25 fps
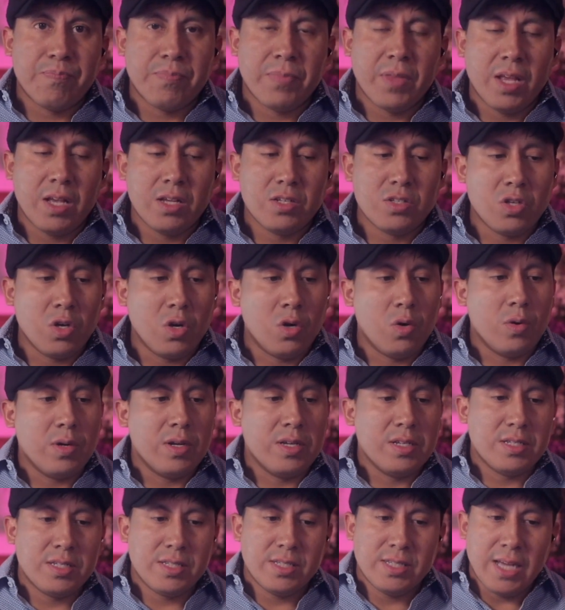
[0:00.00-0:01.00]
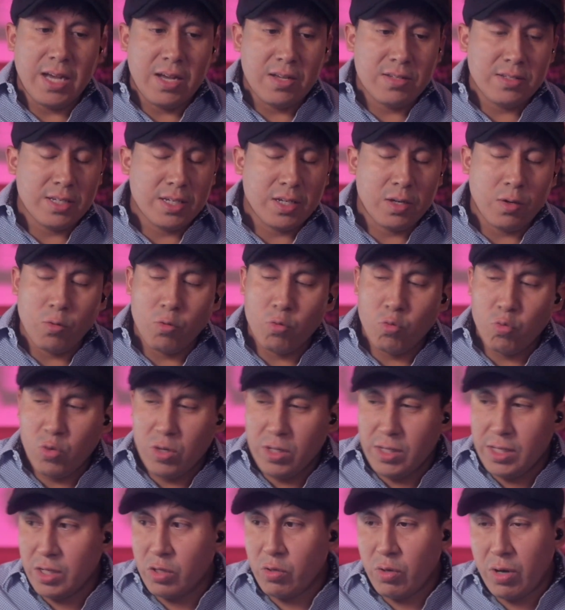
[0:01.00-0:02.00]
So it sounds like a
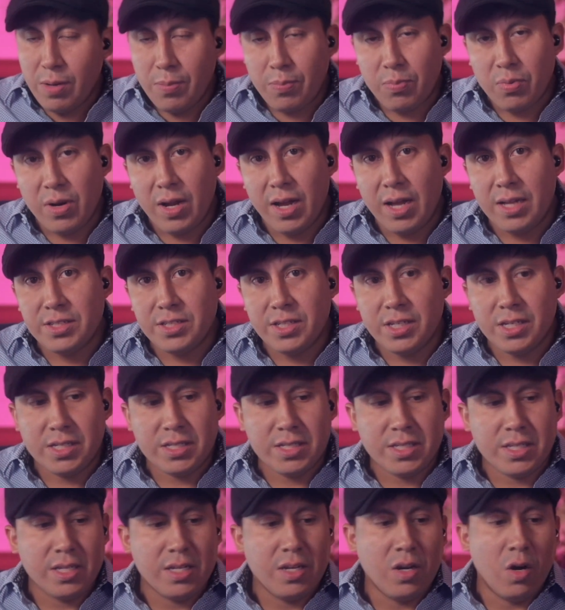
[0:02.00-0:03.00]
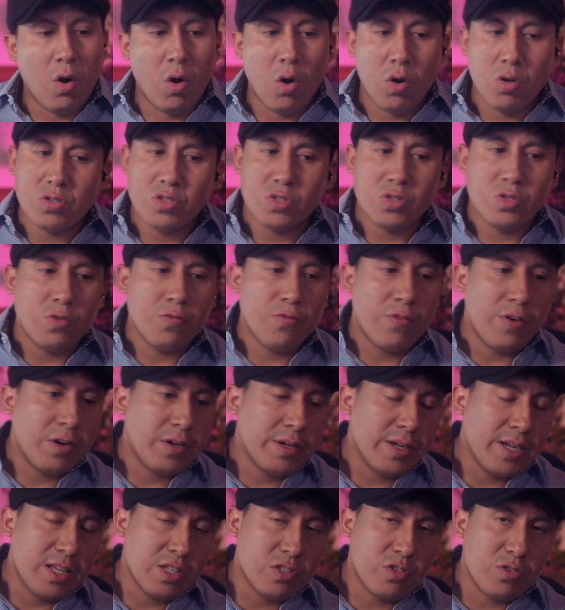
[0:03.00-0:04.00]
really great project, also
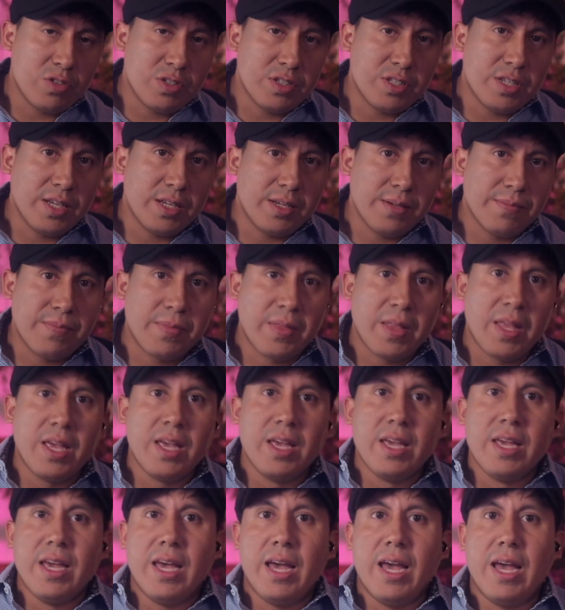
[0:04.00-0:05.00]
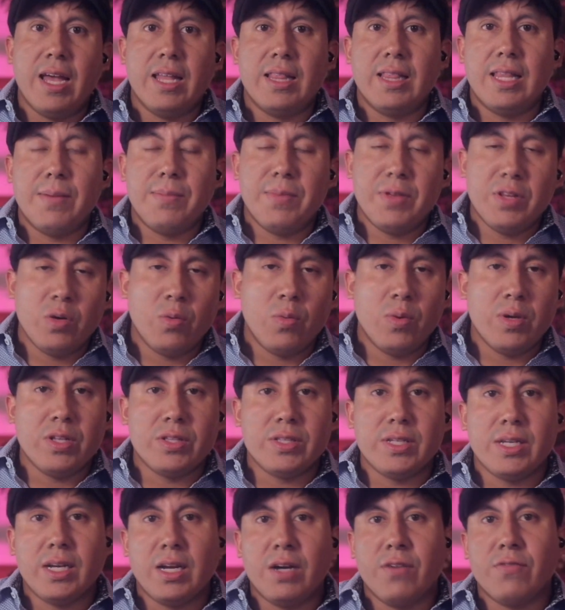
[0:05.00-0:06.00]
very interesting. Let me know what you
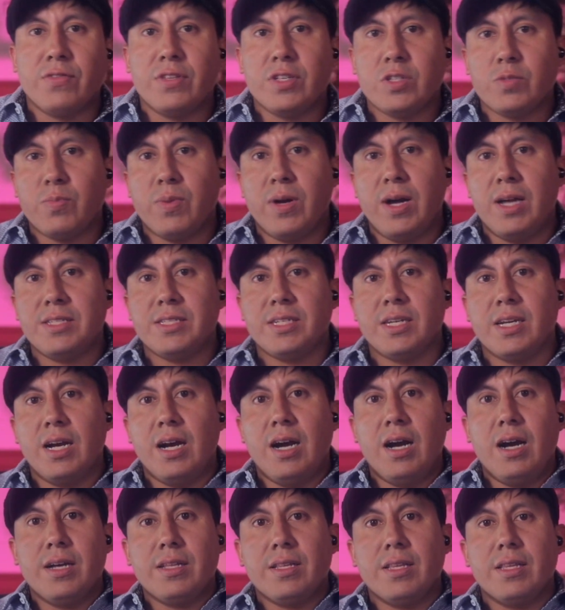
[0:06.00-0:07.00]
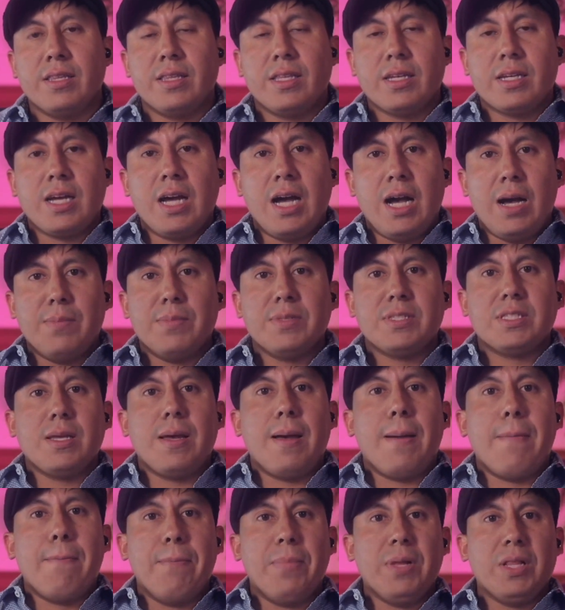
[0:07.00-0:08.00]
think of this project on the comments
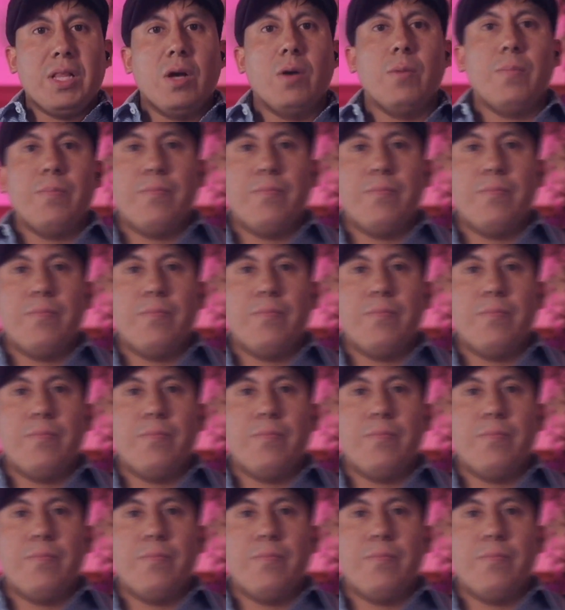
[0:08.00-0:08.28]
below.